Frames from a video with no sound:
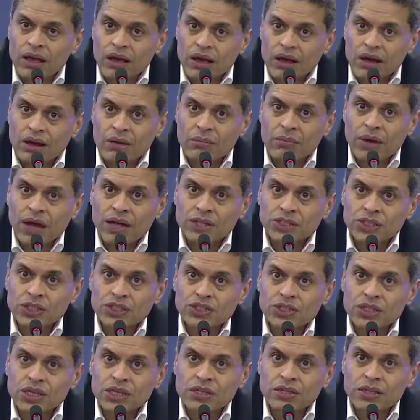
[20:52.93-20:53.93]
Um, I
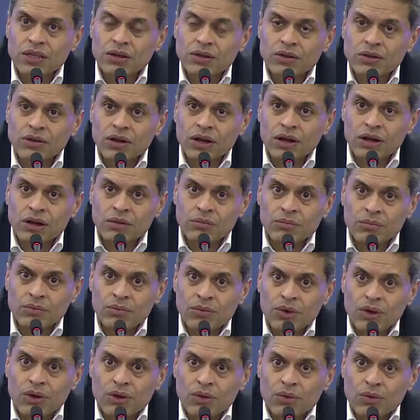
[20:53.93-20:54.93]
just think that. Um,
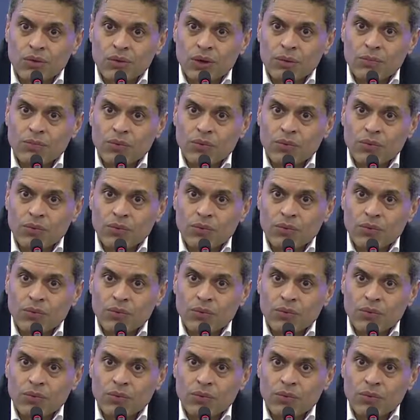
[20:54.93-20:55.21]
we're